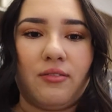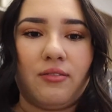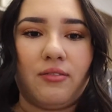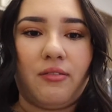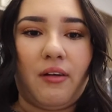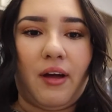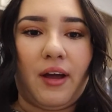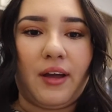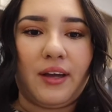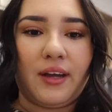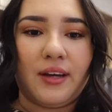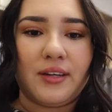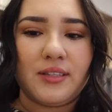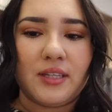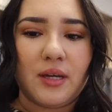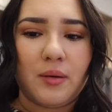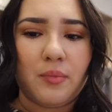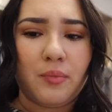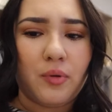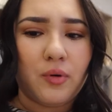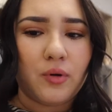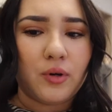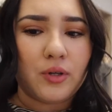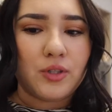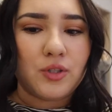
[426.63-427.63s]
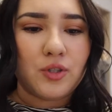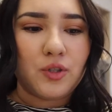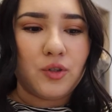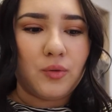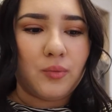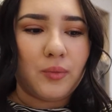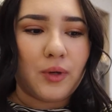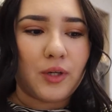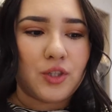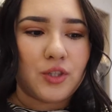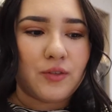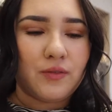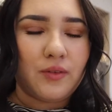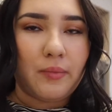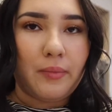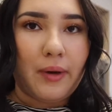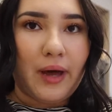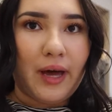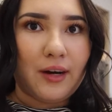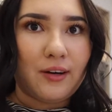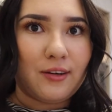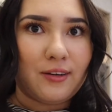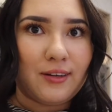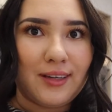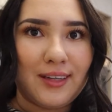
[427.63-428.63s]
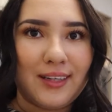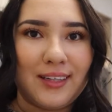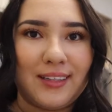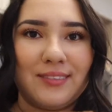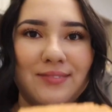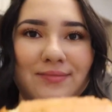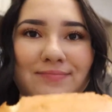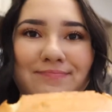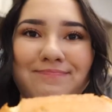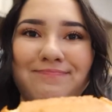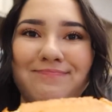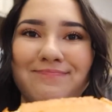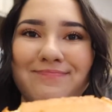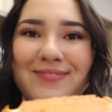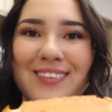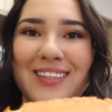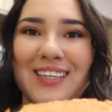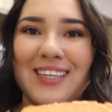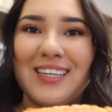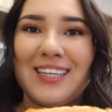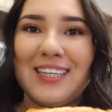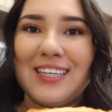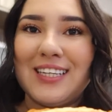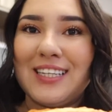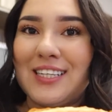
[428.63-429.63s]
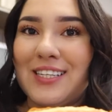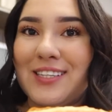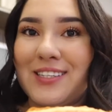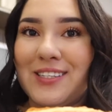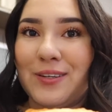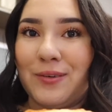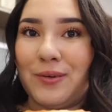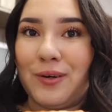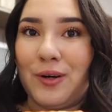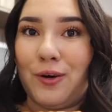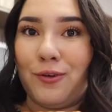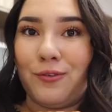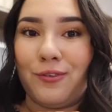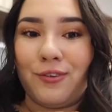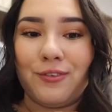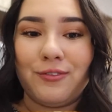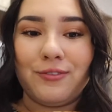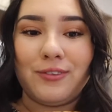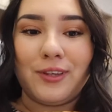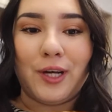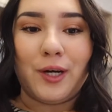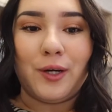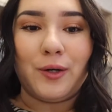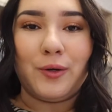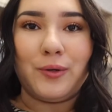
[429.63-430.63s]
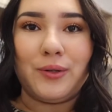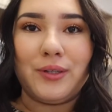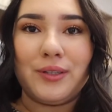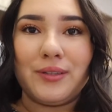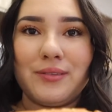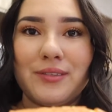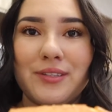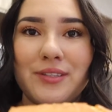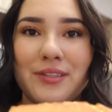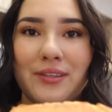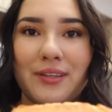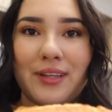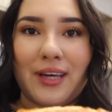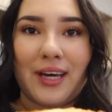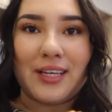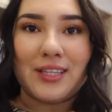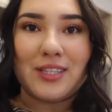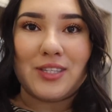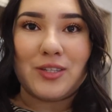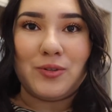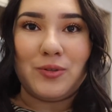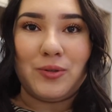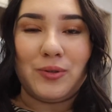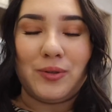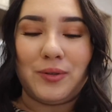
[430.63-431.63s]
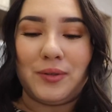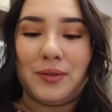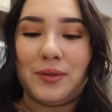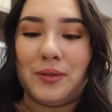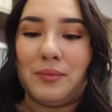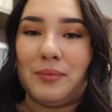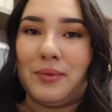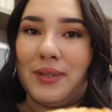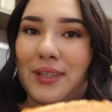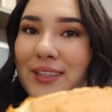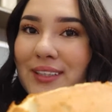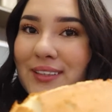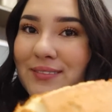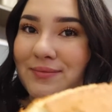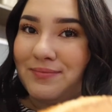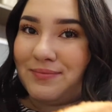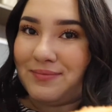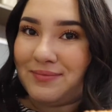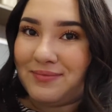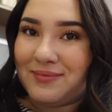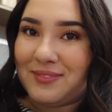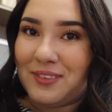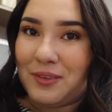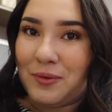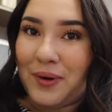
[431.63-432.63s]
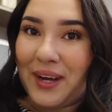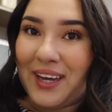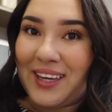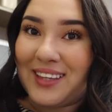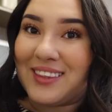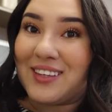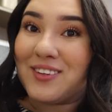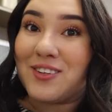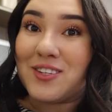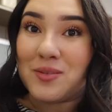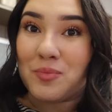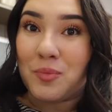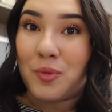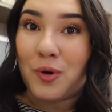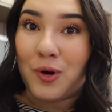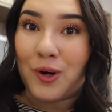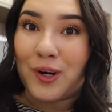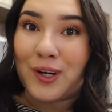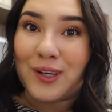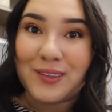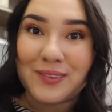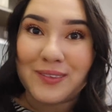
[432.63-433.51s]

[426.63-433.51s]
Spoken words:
I guess I poured too much of the batter in, so it overflowed, so that's cool, but wait, there's more.